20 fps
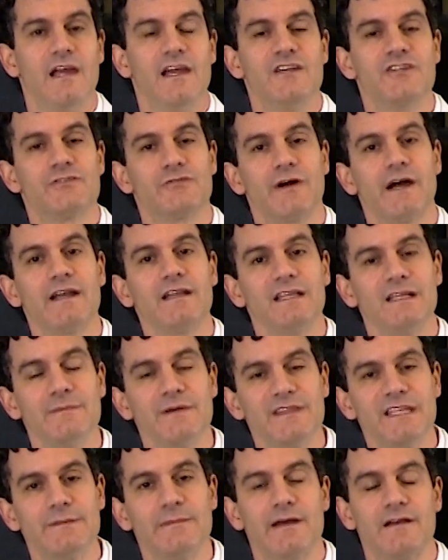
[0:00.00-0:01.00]
And try to
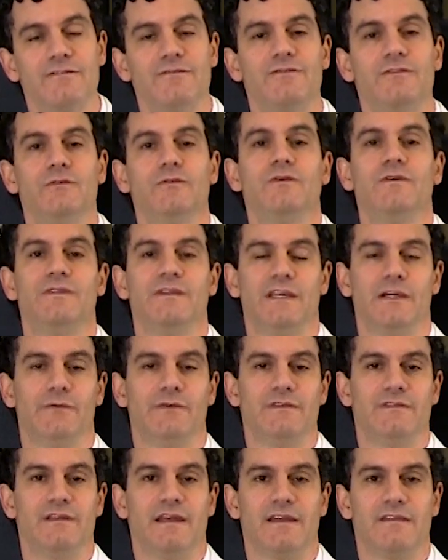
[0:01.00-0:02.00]
limit the amount of fluid that you
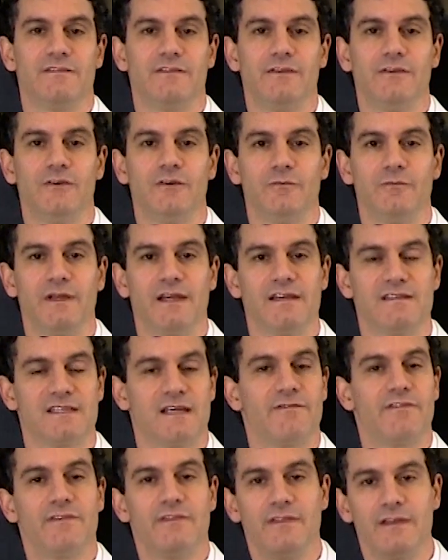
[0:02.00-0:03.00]
intake too, because
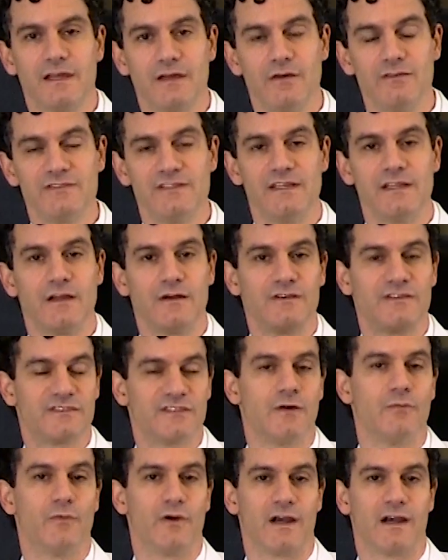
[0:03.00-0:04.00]
everything that goes in goes
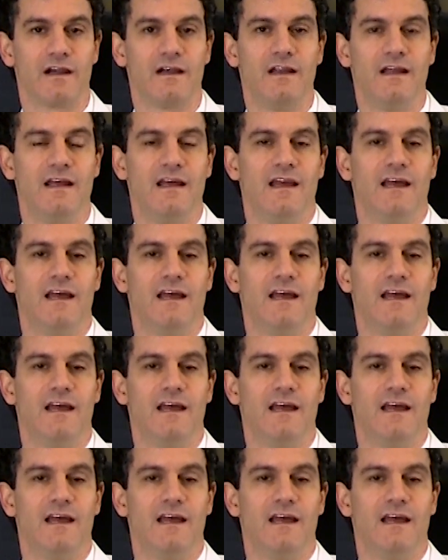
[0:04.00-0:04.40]
somewhere.